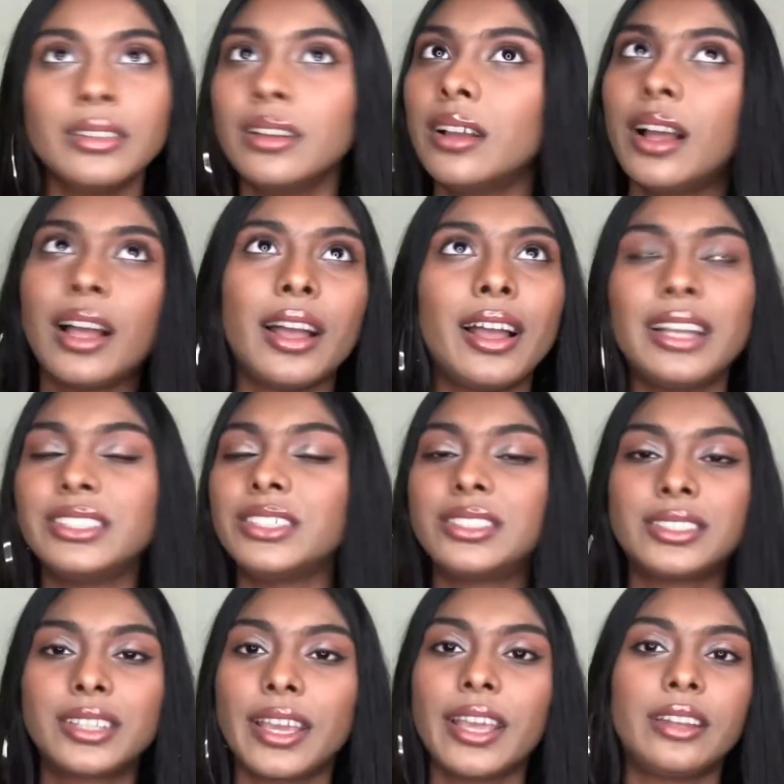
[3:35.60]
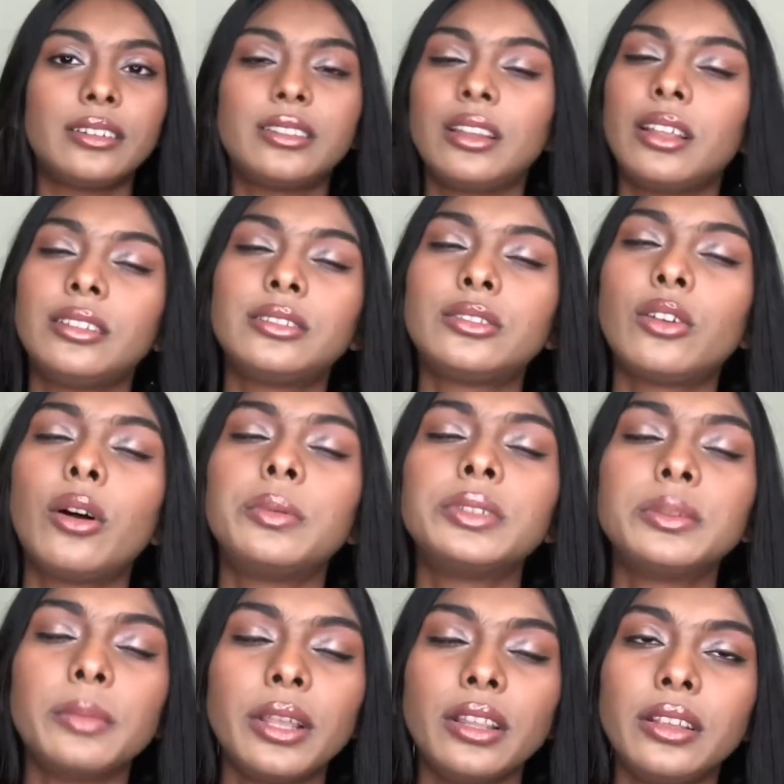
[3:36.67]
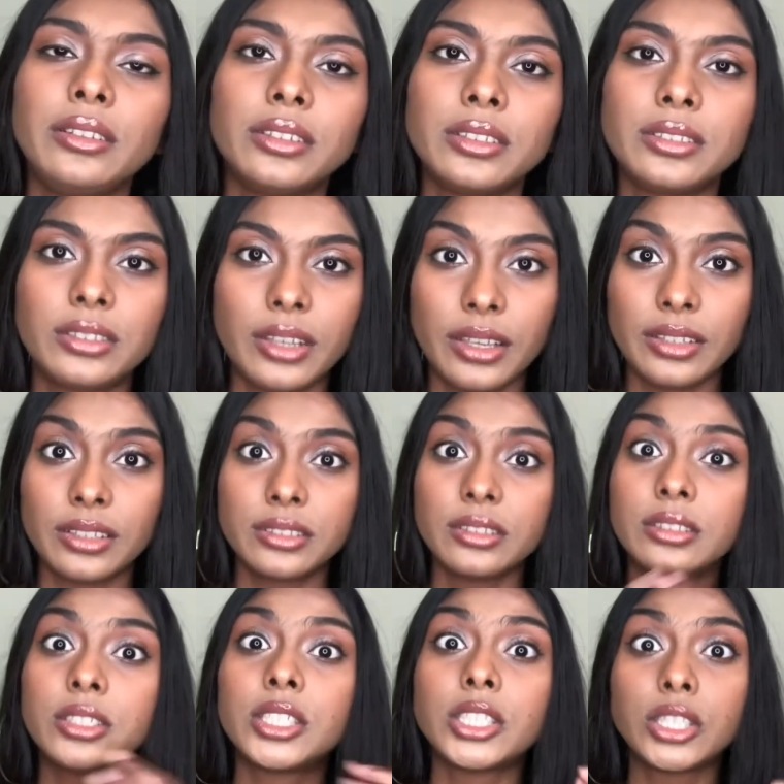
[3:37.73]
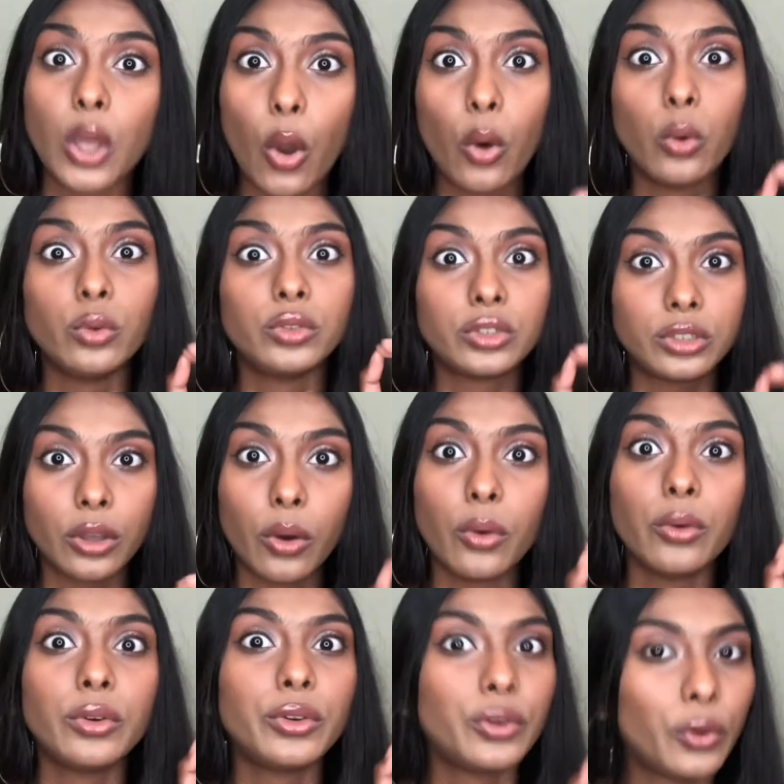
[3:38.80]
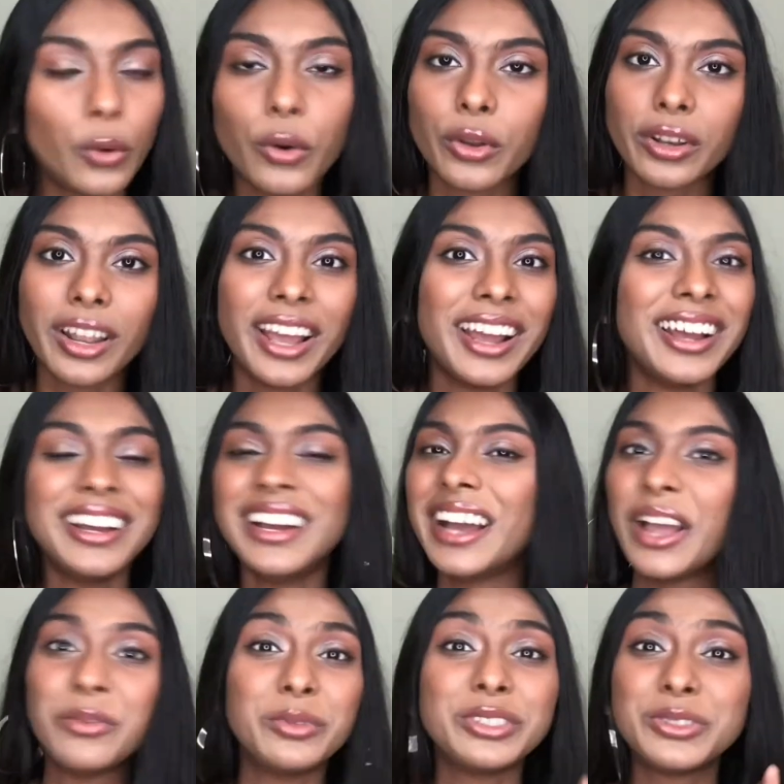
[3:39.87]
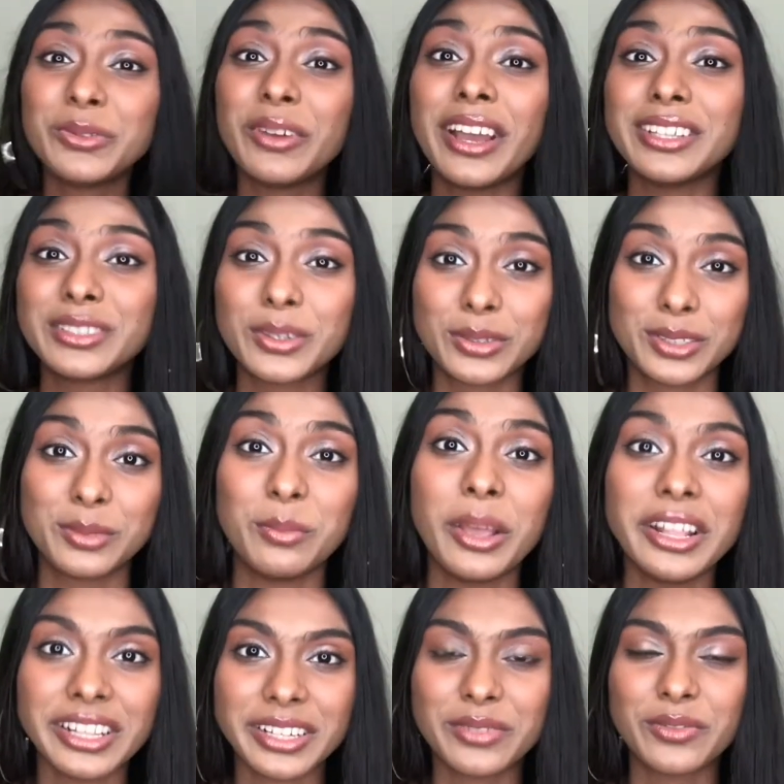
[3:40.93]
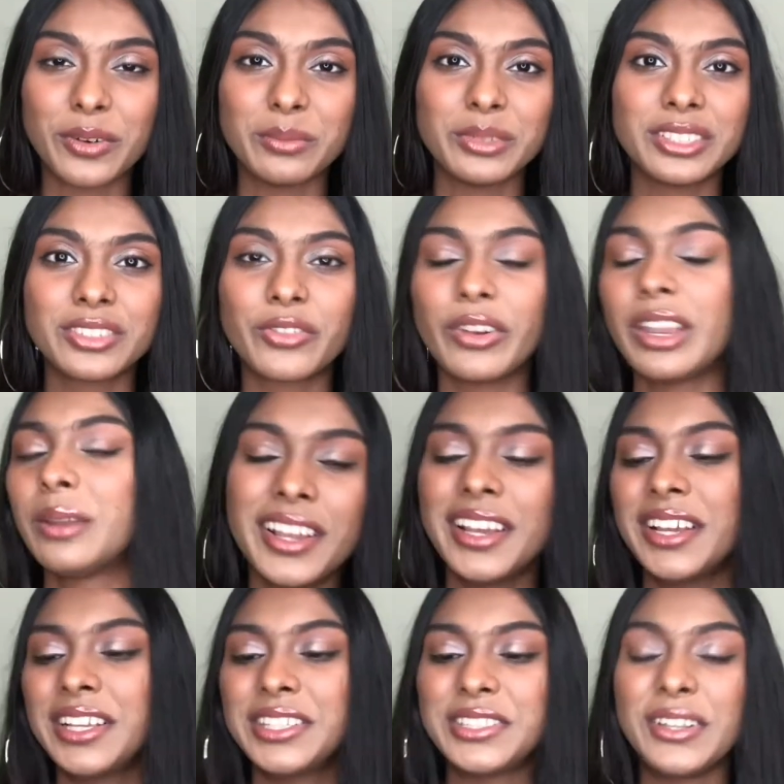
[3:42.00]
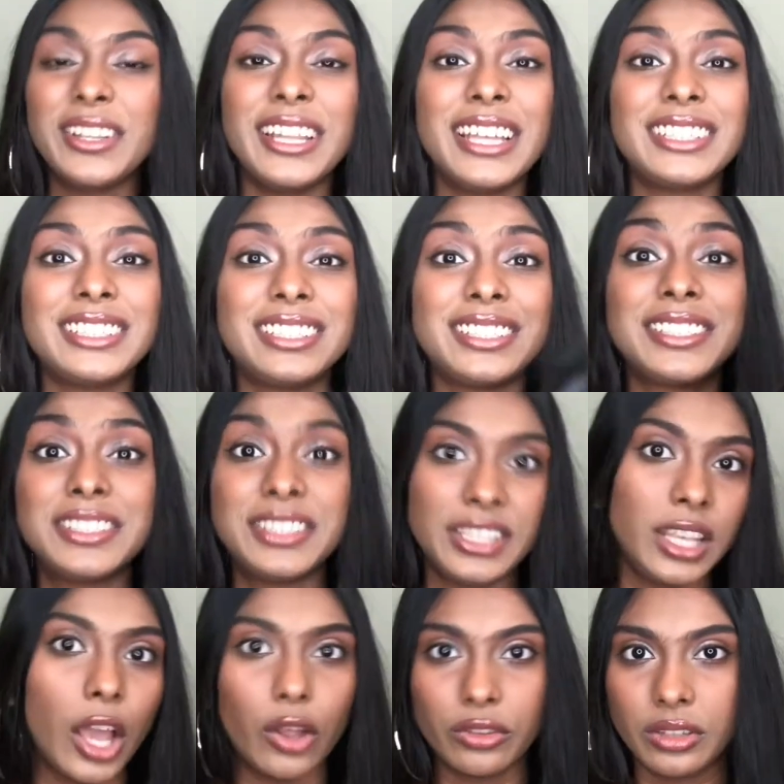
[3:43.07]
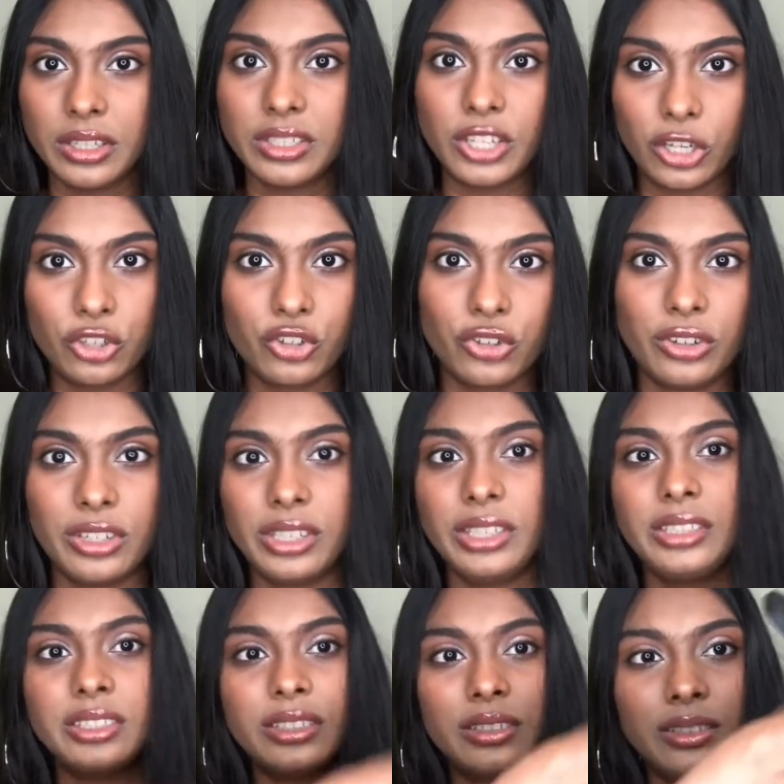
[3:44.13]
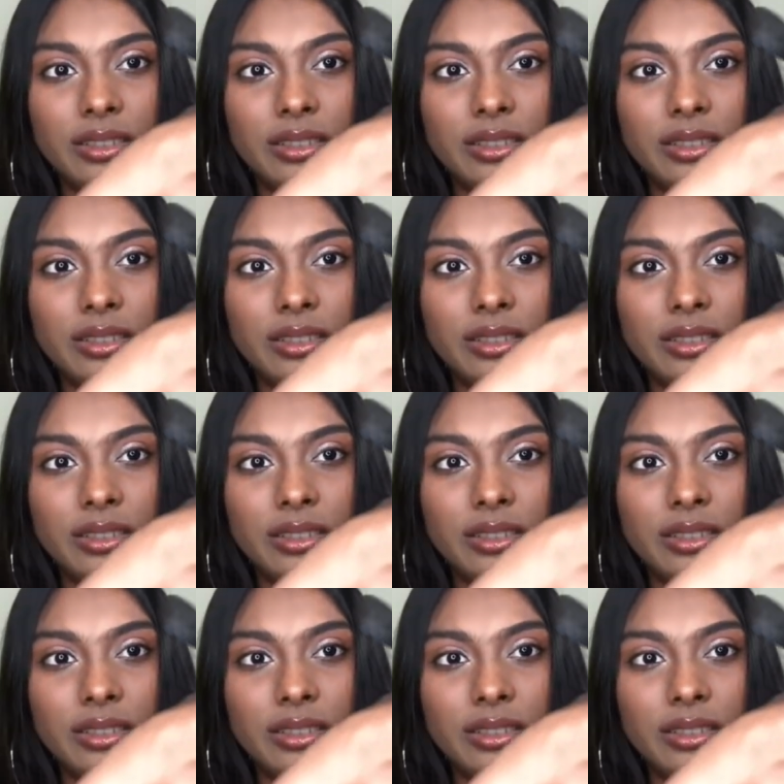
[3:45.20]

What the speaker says: I just can't, like, stop smelling this thing. This is so good. I wish you guys could smell it from the screen. So let's see how the texture is.